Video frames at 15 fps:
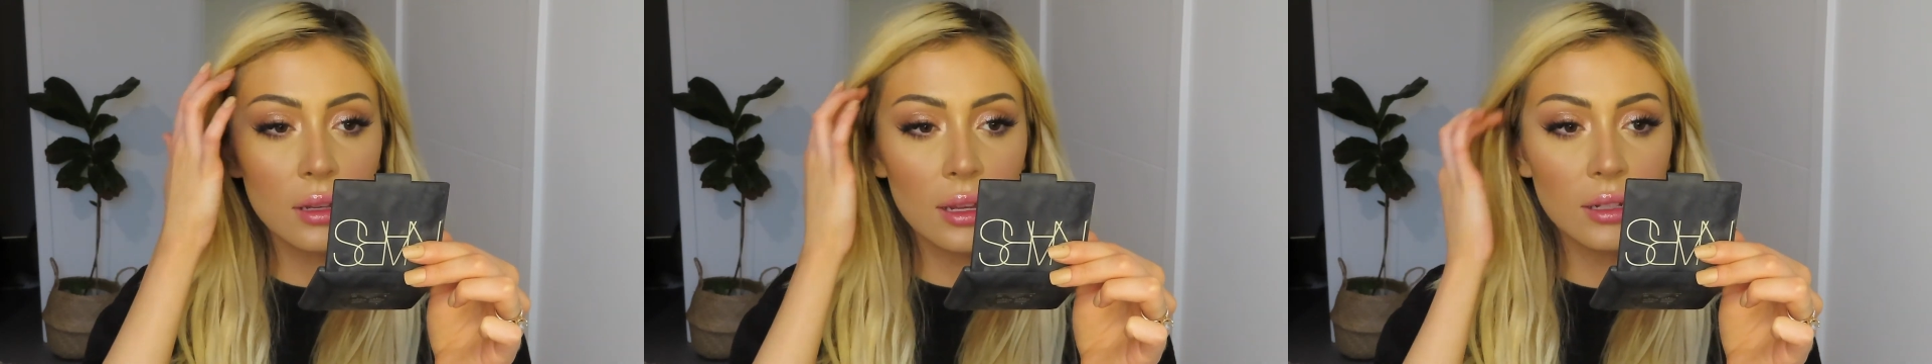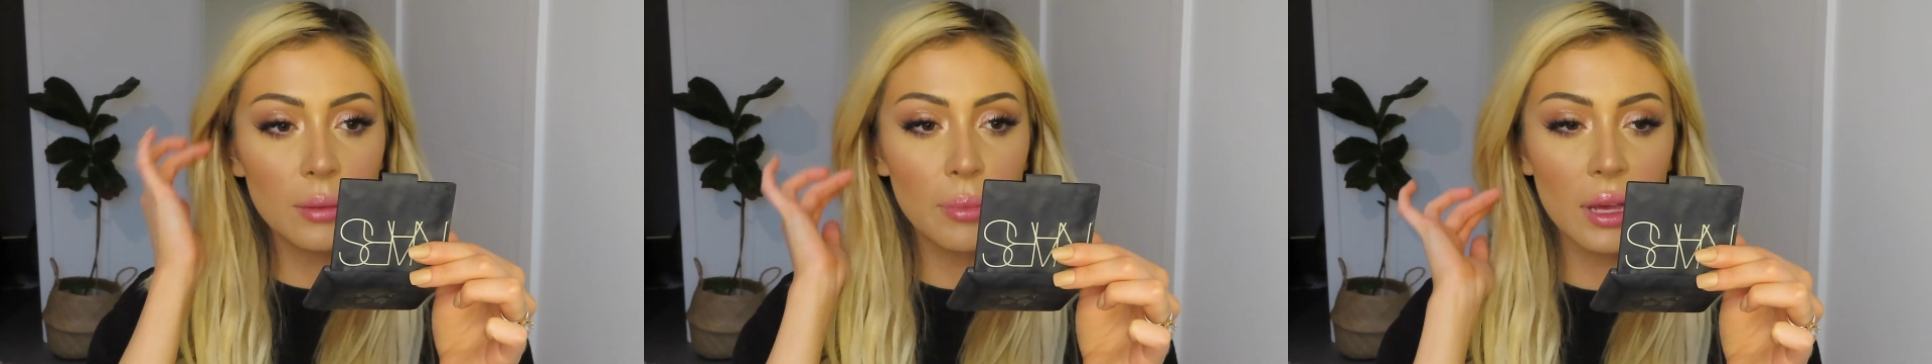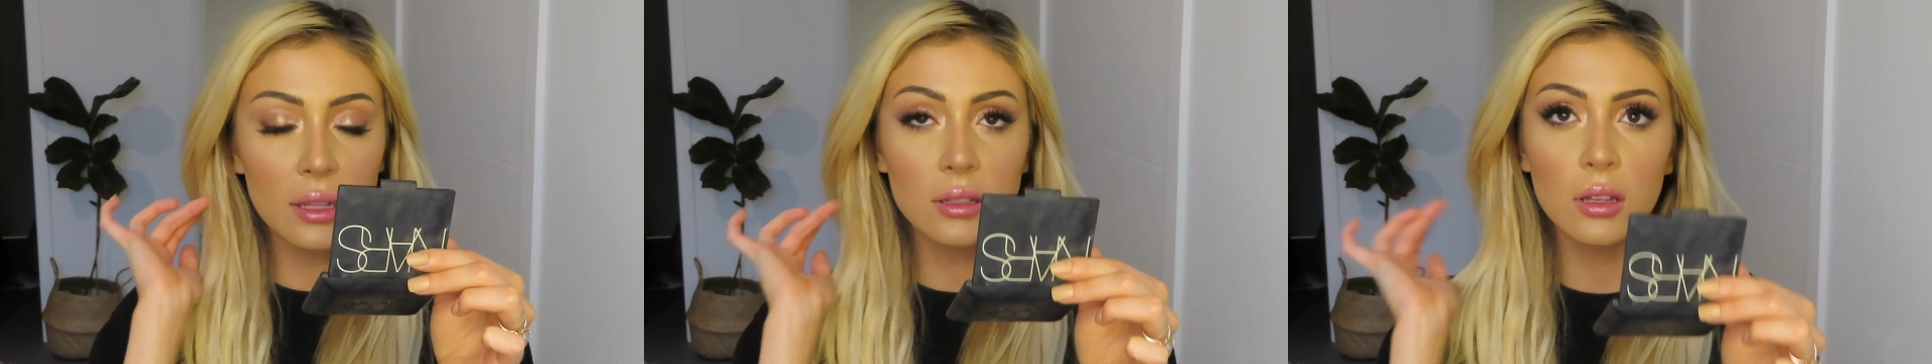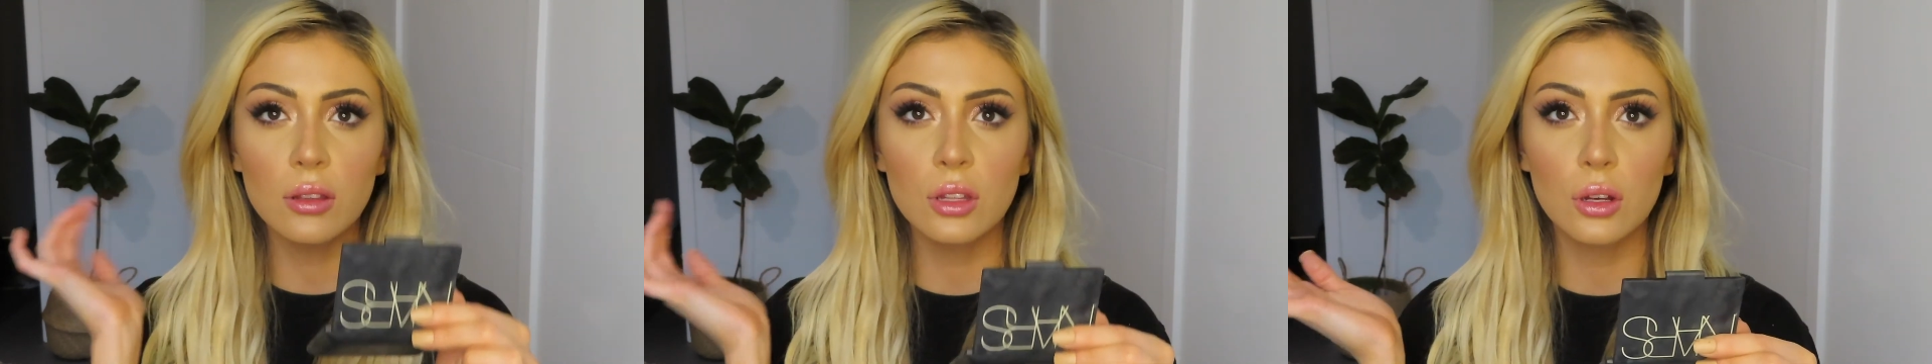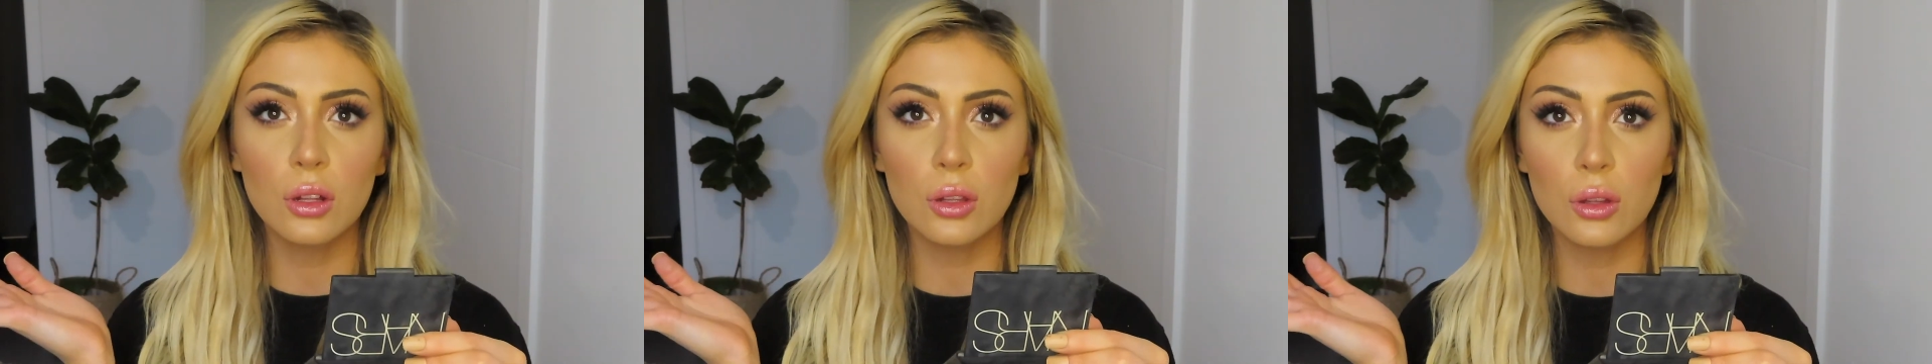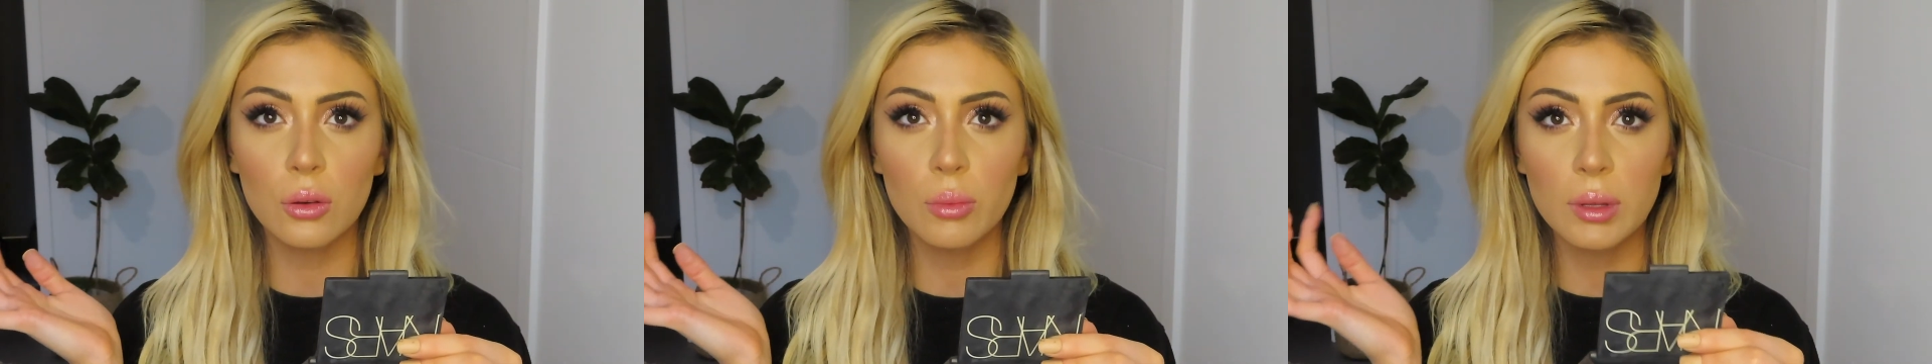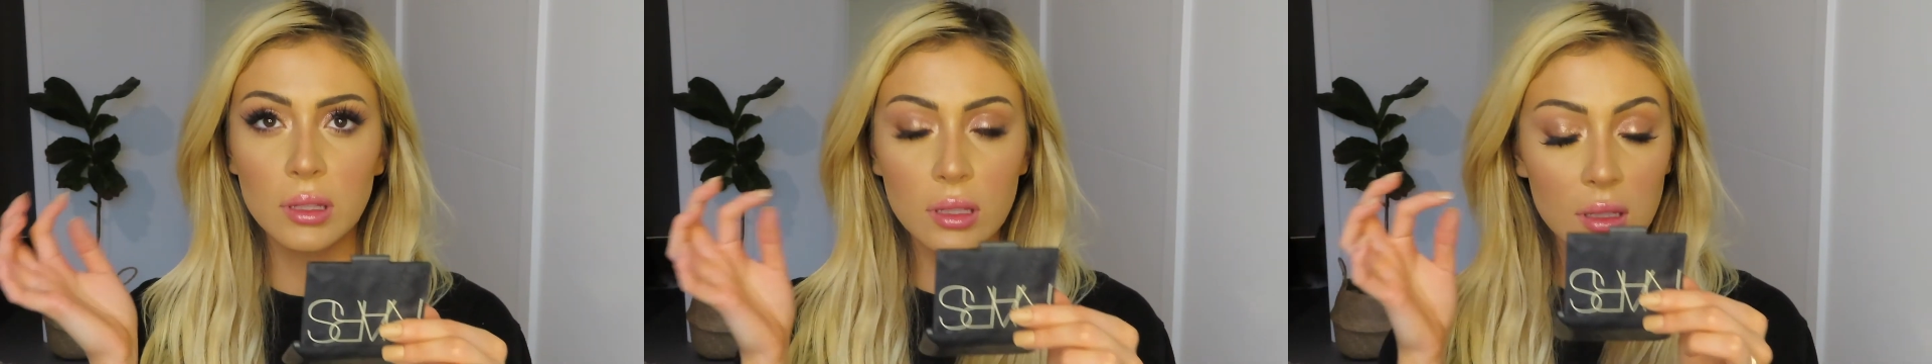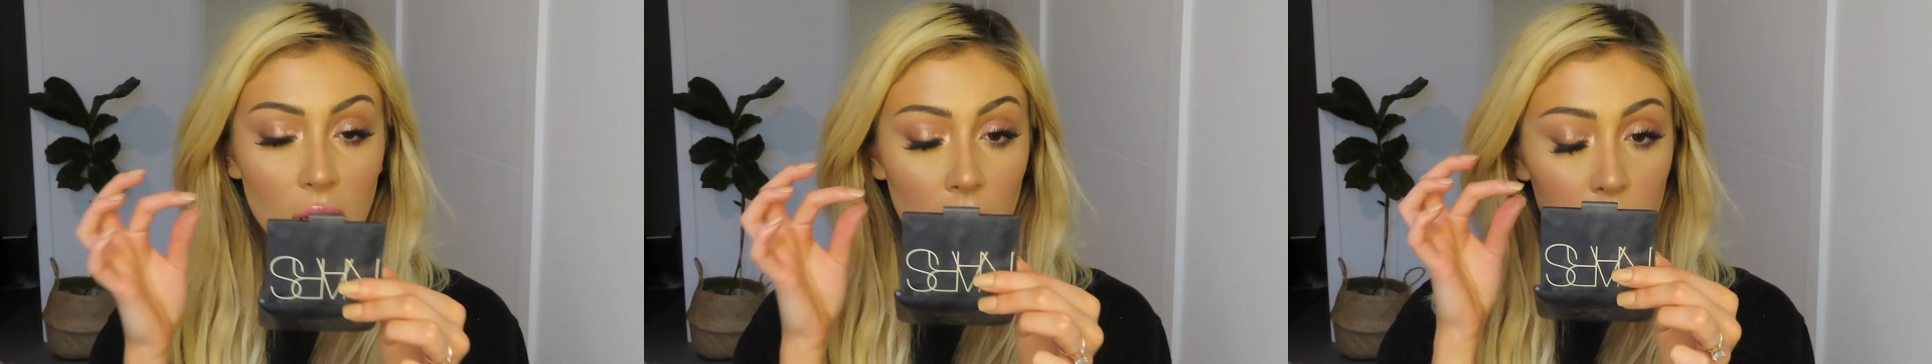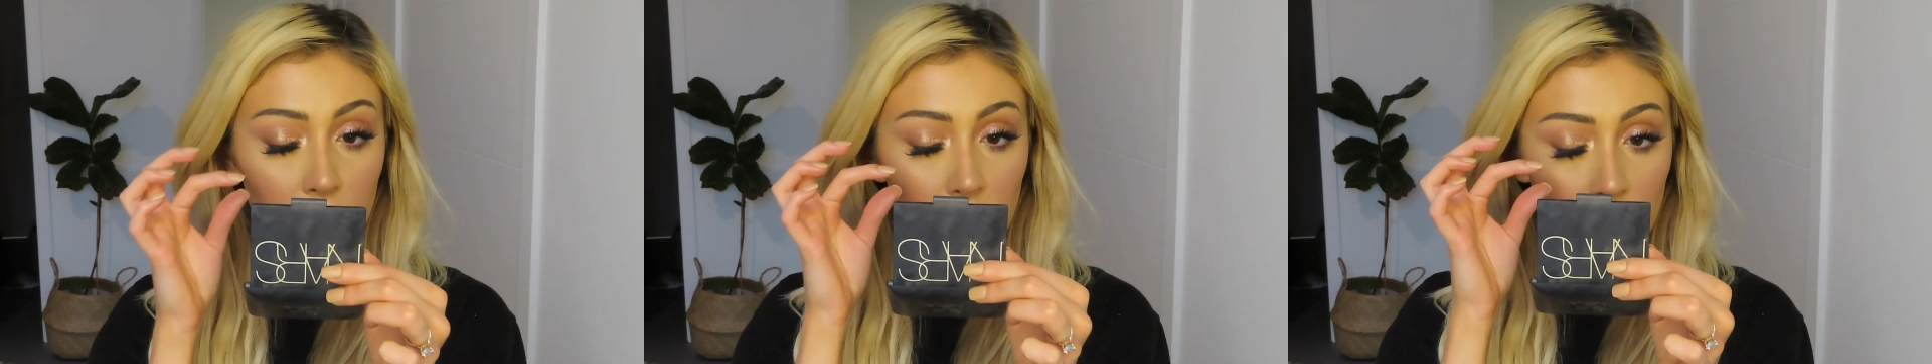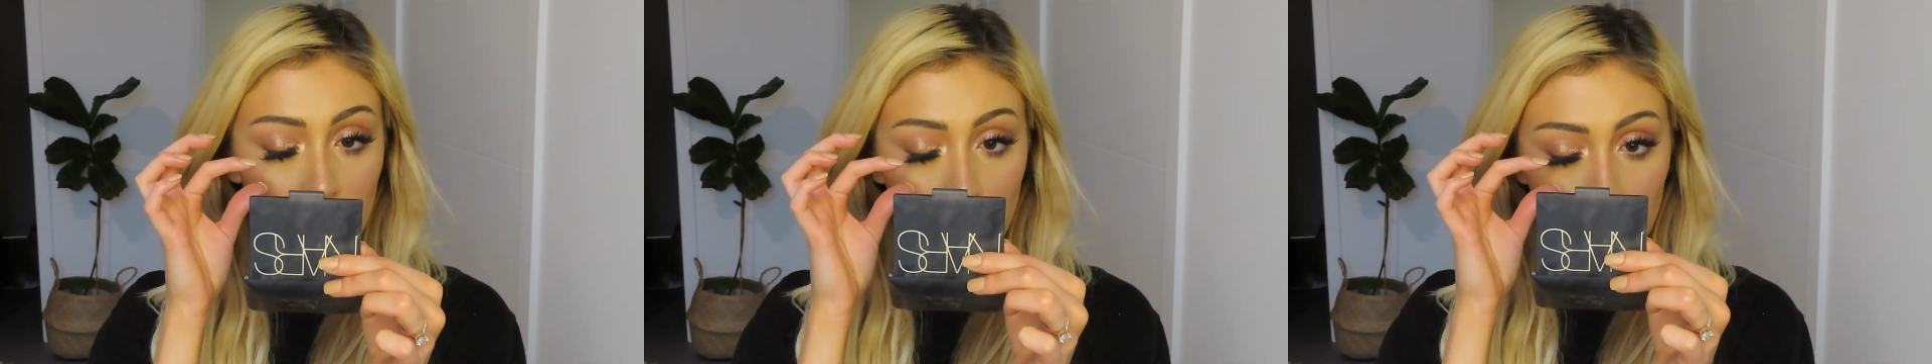it depends on the glue, but
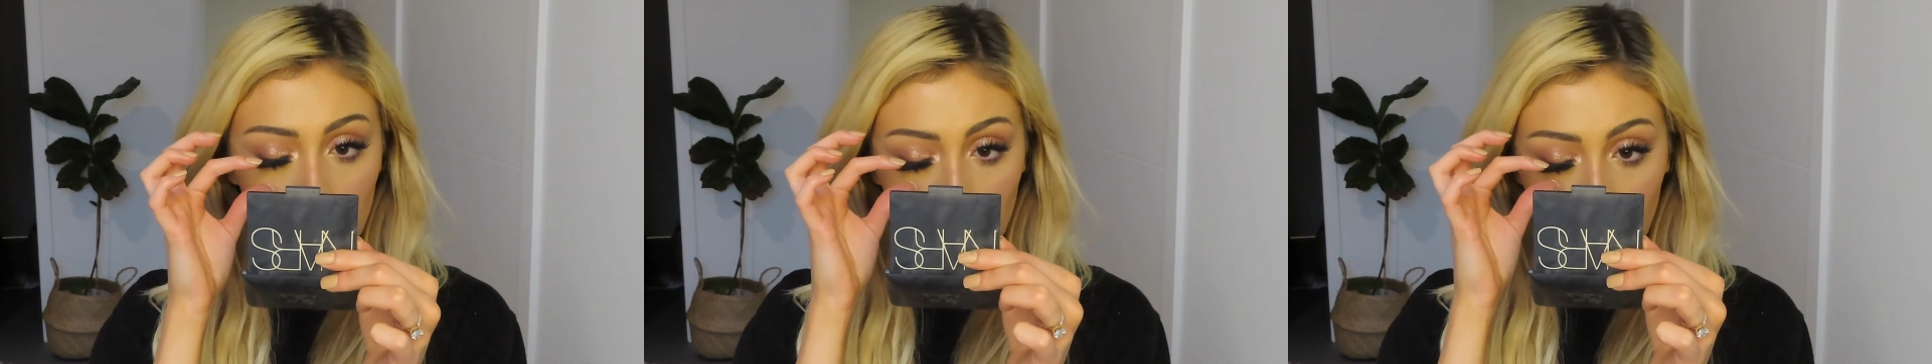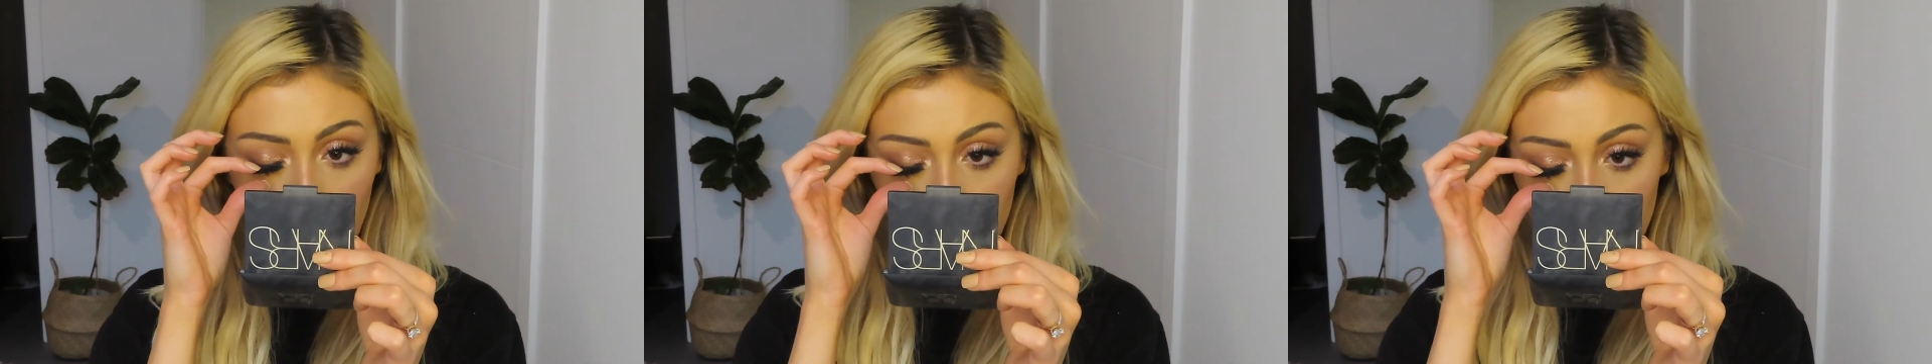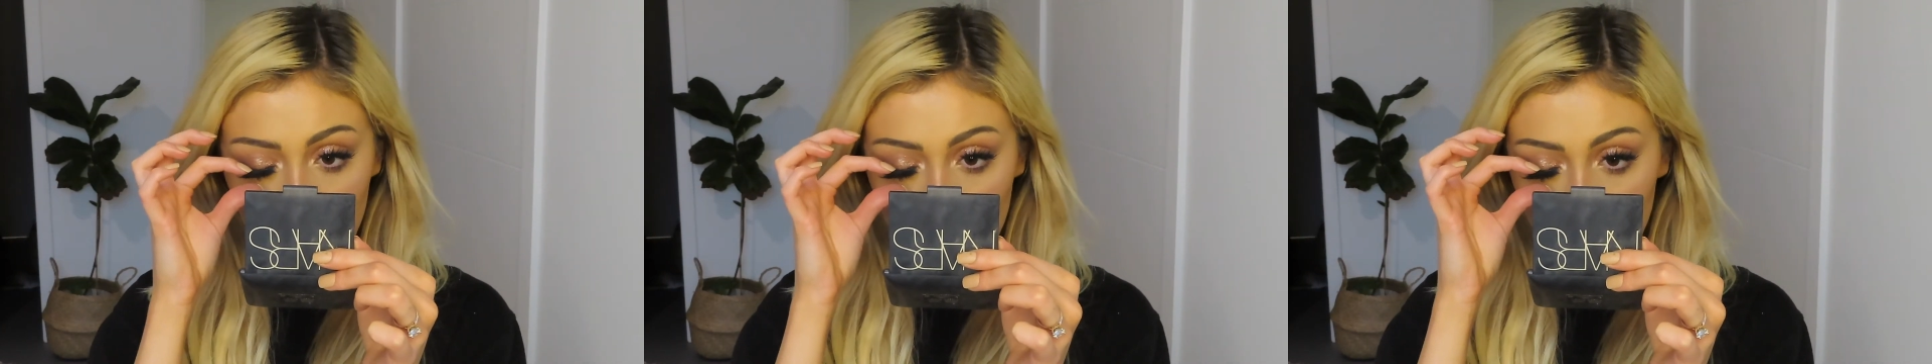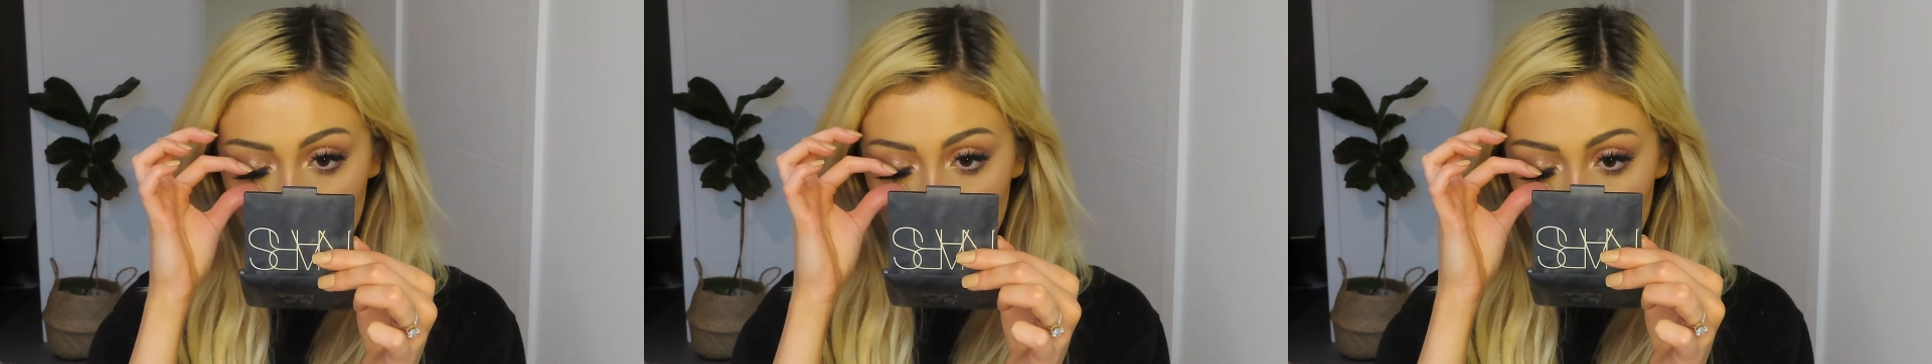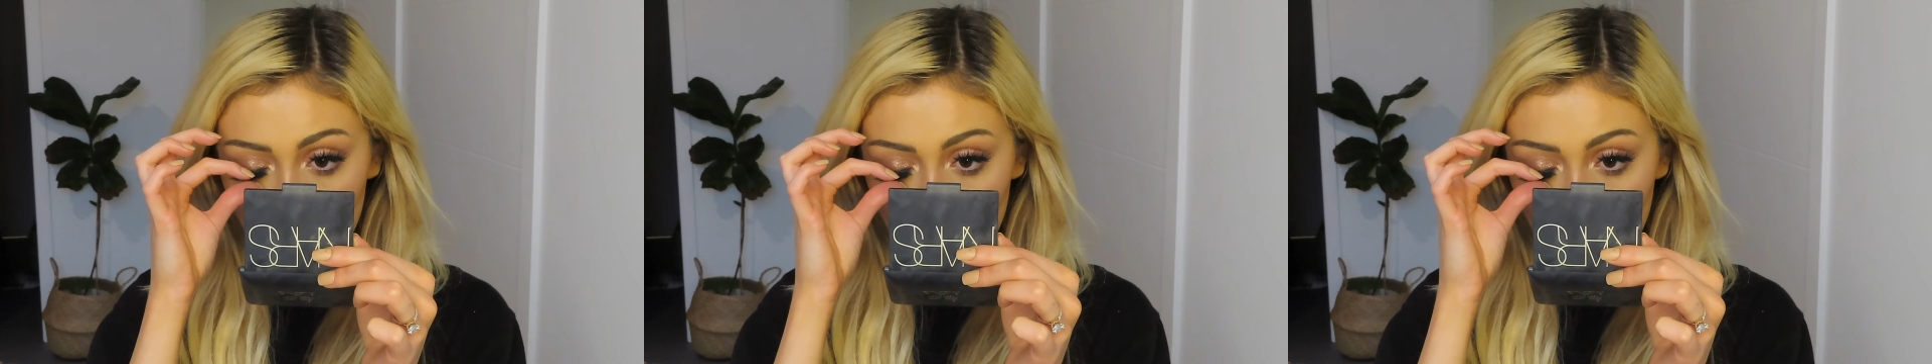some glue you have to